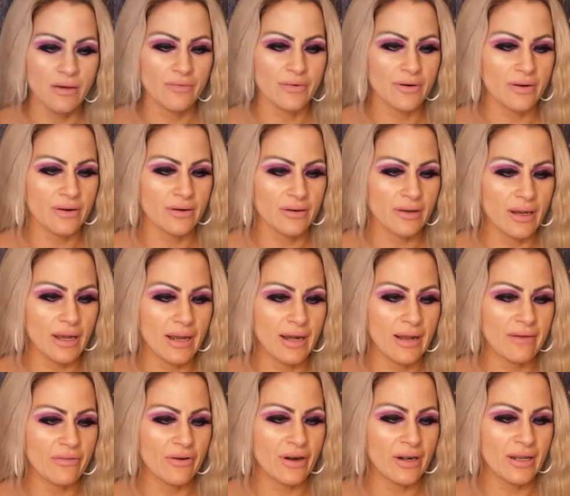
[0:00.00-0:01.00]
and
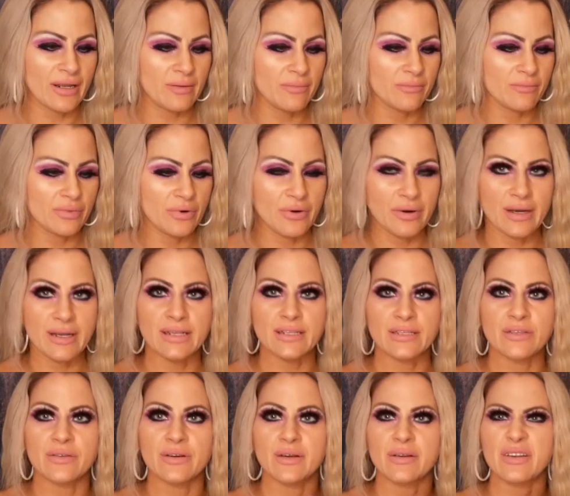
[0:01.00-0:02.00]
I've already broken
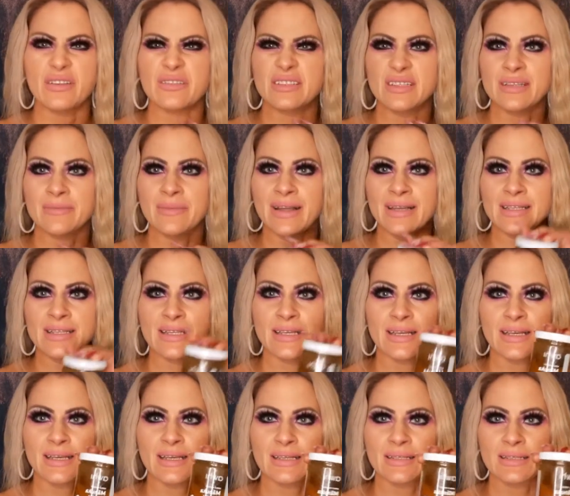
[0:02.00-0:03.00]
into it, used it in my
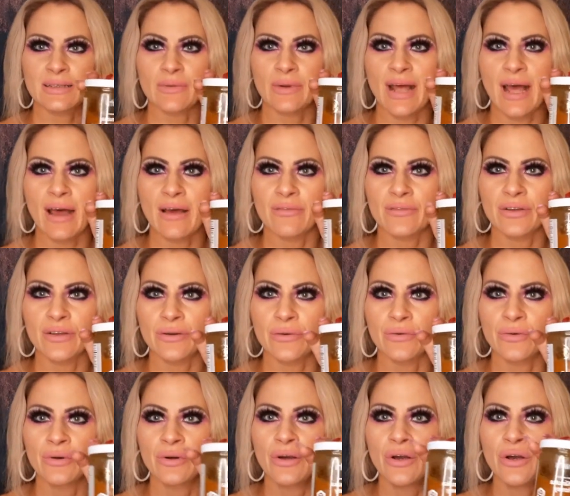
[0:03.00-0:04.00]
teas and what have
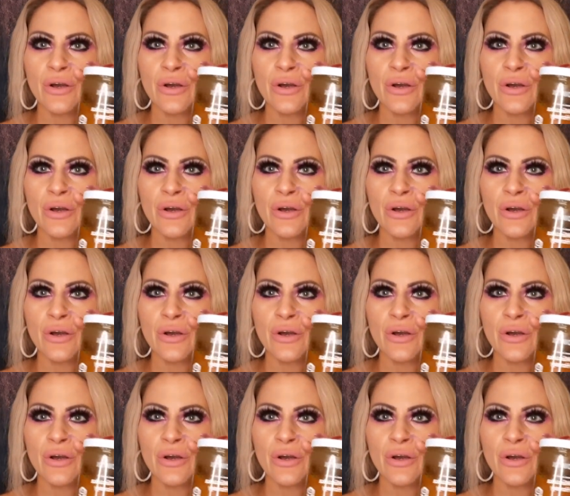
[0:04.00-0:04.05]
you.